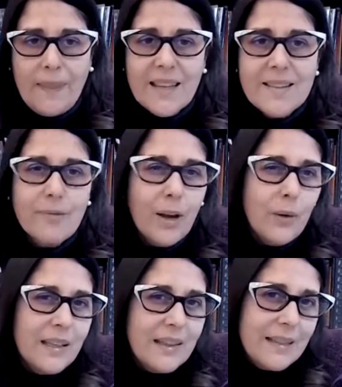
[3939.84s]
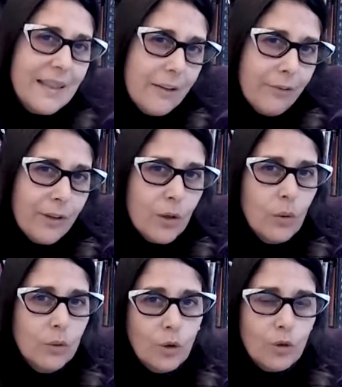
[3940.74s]
it's very
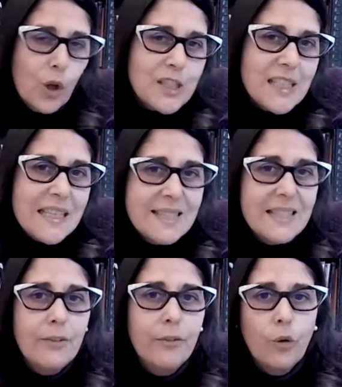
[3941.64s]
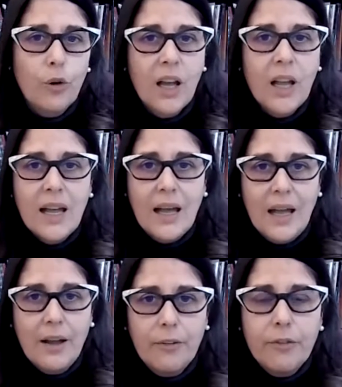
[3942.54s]
difficult or not easy for
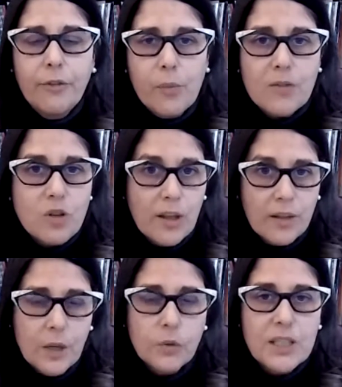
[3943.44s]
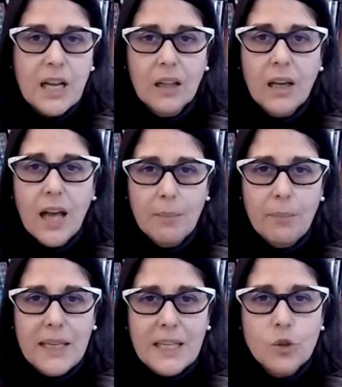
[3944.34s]
a pharmaceutical
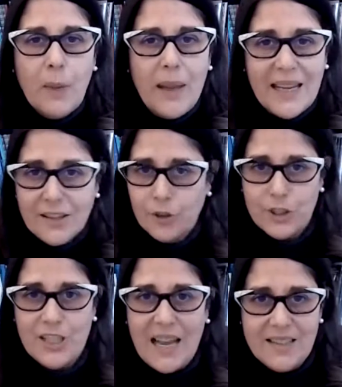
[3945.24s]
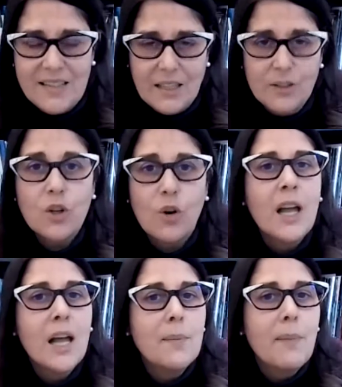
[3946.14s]
company to make advertising. So
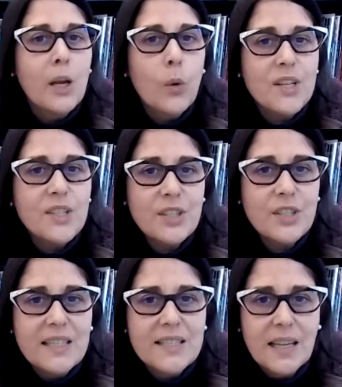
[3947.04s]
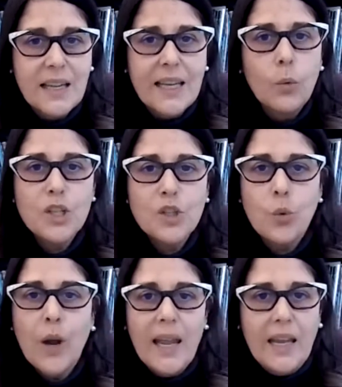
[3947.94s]
my question is, in
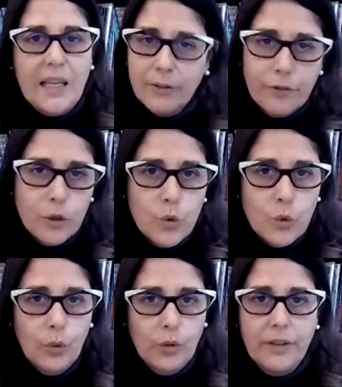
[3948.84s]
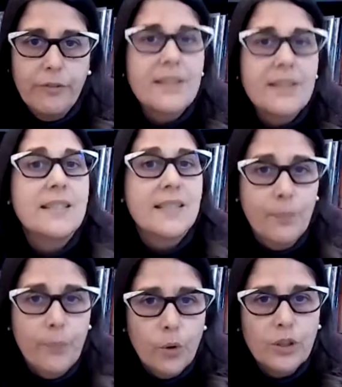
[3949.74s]
which way, if it is
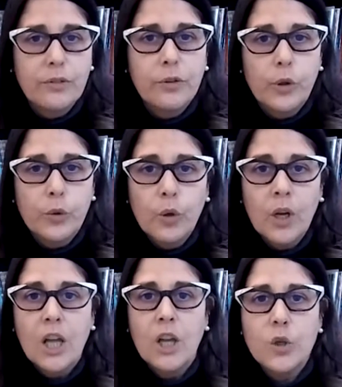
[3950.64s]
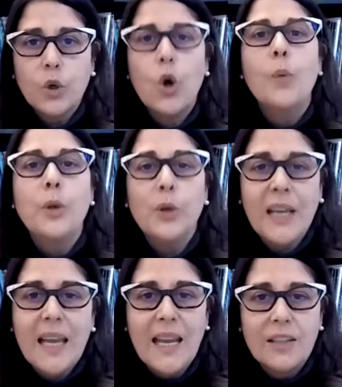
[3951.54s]
important for you, you
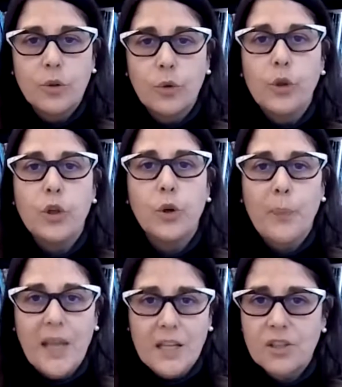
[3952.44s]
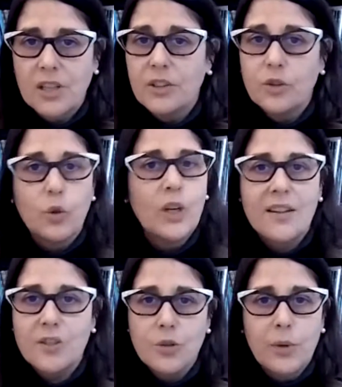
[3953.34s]
communicate to your patients, to
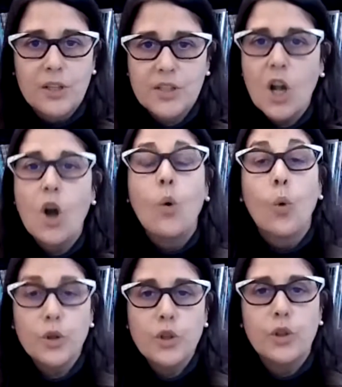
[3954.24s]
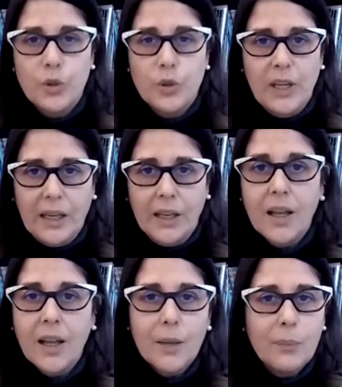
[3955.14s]
customers, what you're doing?
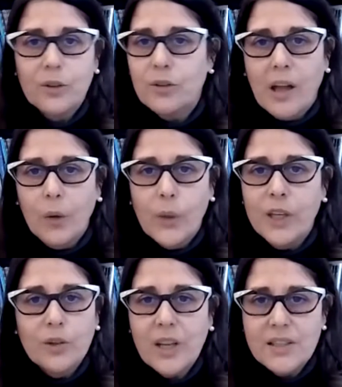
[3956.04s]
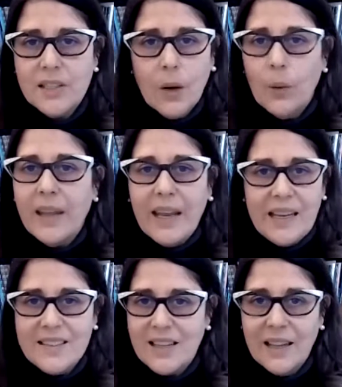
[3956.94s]
Because we know that
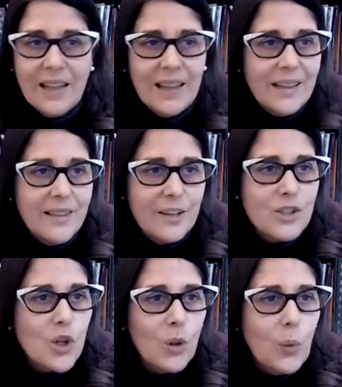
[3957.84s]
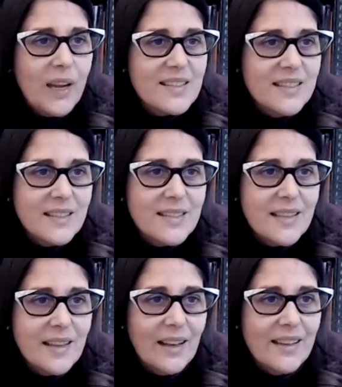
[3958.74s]
nowadays there's always
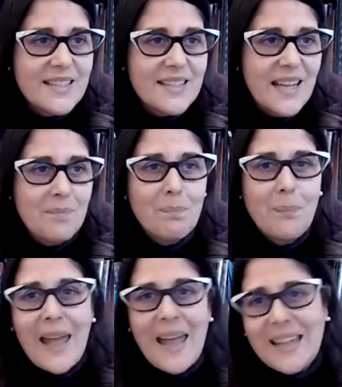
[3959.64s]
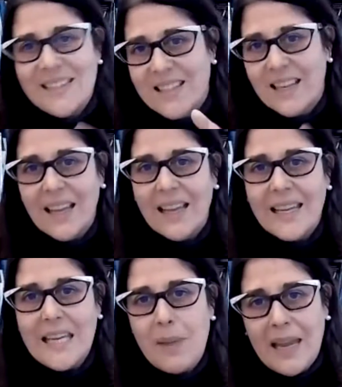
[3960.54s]
this, bad
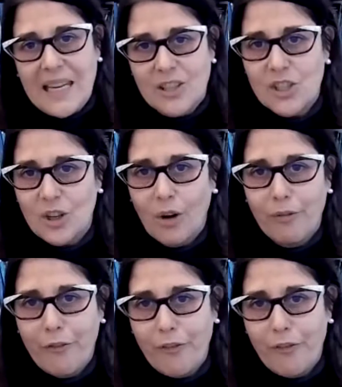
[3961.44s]
image of